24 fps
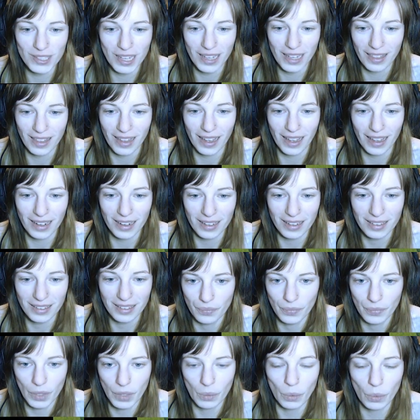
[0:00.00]
like that.
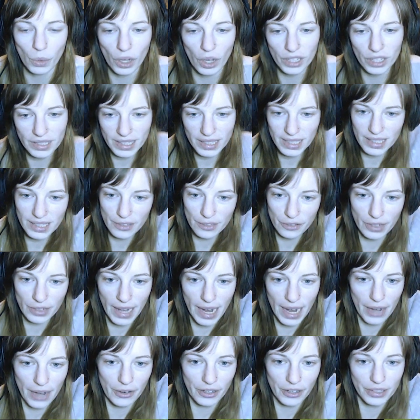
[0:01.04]
We'll hunt in different
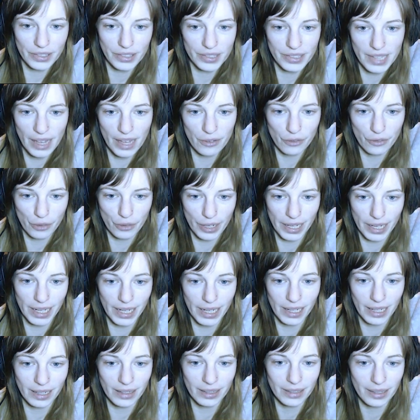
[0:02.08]
areas
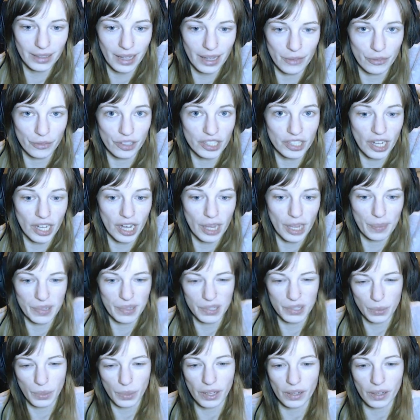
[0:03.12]
every every time
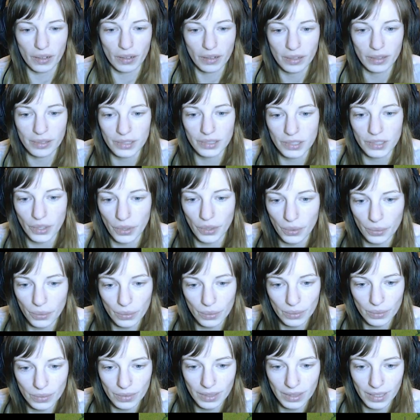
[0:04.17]
as well.
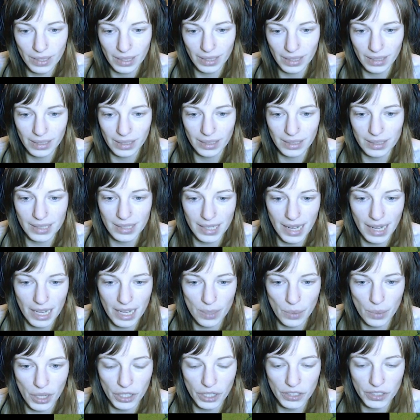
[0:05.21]
So today
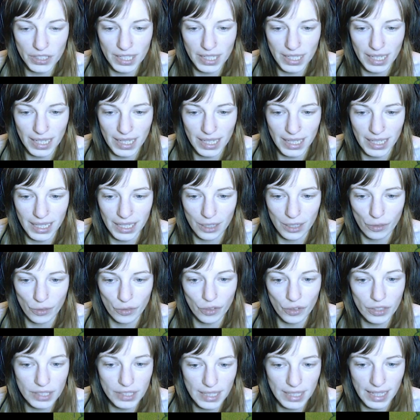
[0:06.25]
we're hunting in
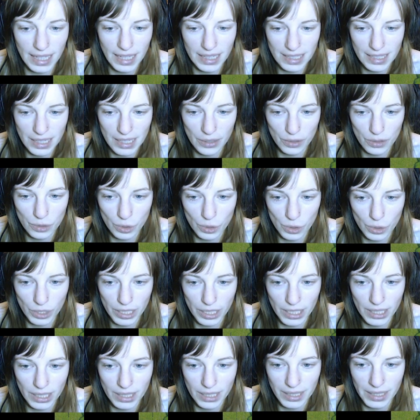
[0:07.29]
Thunderclan
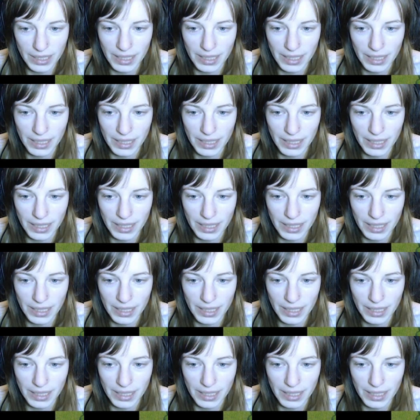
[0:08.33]
territory,